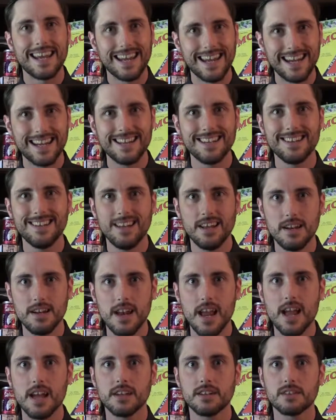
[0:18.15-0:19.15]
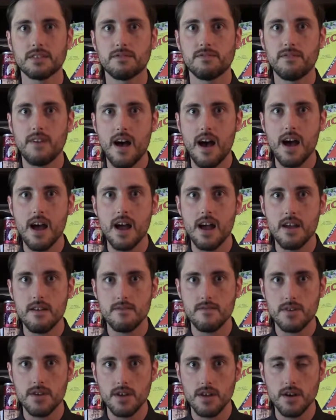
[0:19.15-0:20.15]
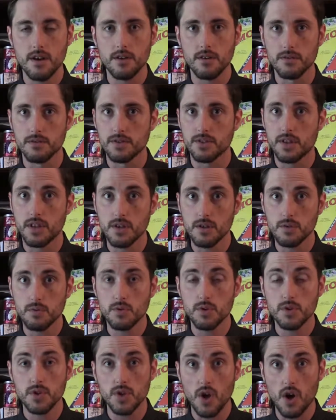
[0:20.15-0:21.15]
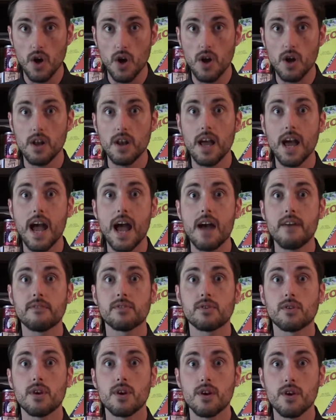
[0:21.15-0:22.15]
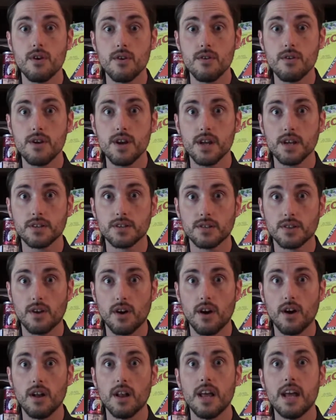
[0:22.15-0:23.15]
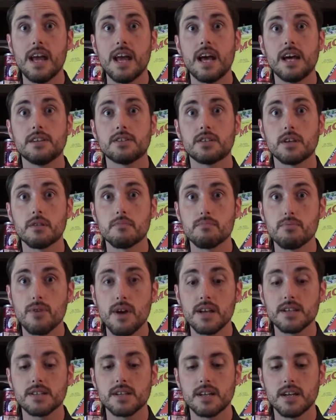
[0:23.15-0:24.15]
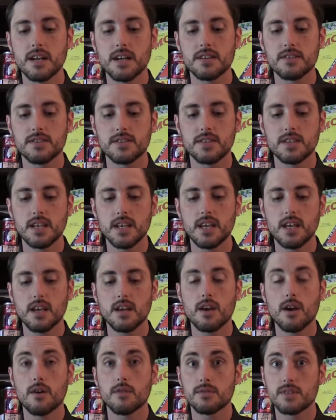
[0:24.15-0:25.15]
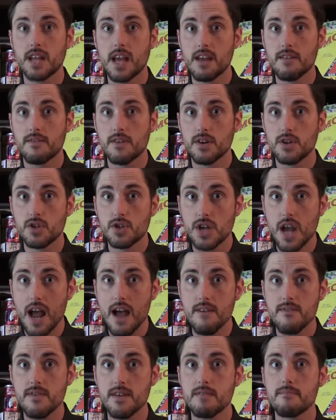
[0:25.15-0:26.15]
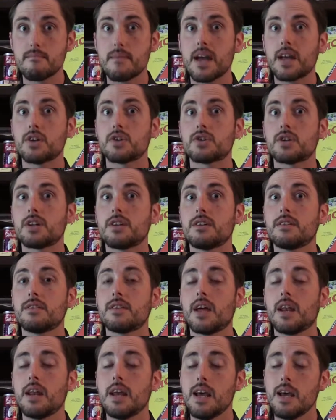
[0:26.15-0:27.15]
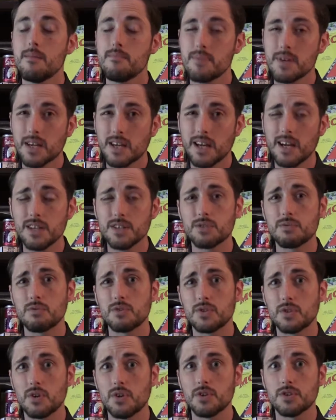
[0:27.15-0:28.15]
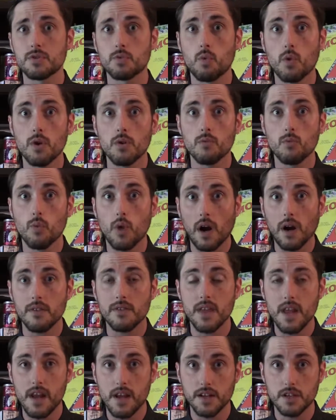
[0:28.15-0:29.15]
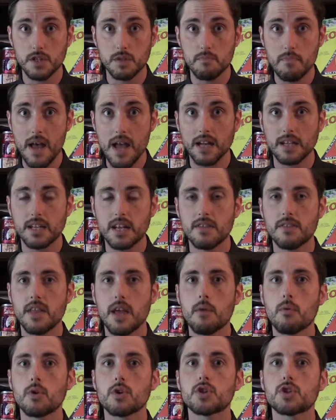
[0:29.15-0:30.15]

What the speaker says: in the next 5 years. This was all after an earnings call as their president and CEO David Jaffe mentioned that because results weren't where they expected, they were